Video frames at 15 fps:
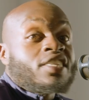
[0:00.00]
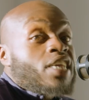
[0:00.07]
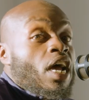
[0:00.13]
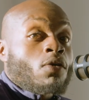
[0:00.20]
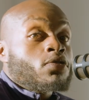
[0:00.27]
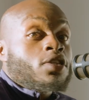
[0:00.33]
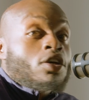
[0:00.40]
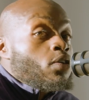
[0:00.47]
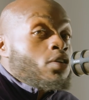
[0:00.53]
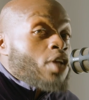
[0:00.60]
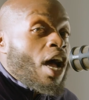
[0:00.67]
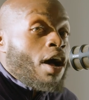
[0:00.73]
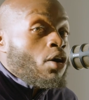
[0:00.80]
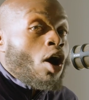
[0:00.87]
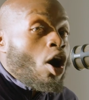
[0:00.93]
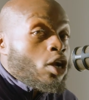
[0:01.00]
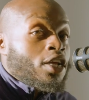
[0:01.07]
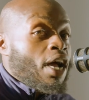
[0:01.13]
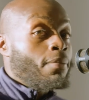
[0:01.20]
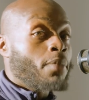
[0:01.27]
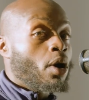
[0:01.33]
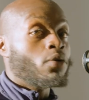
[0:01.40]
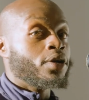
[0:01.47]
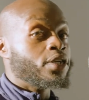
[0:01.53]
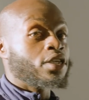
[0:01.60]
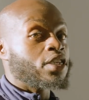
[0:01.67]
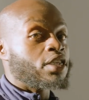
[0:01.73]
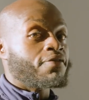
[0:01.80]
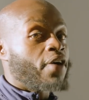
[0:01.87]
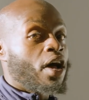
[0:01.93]
Tank will tell you how hard Gamboa
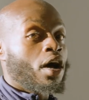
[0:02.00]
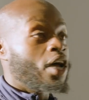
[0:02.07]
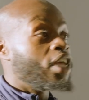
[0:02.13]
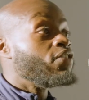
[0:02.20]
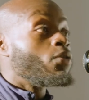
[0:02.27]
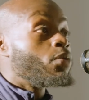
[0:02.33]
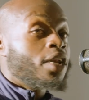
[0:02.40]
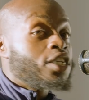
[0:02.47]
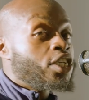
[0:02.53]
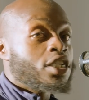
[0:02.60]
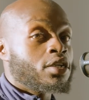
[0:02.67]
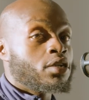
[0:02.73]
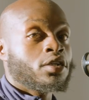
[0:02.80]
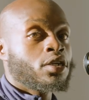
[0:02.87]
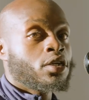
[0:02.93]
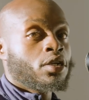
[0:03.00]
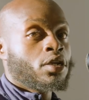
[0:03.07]
is as a fighter, even with a chin.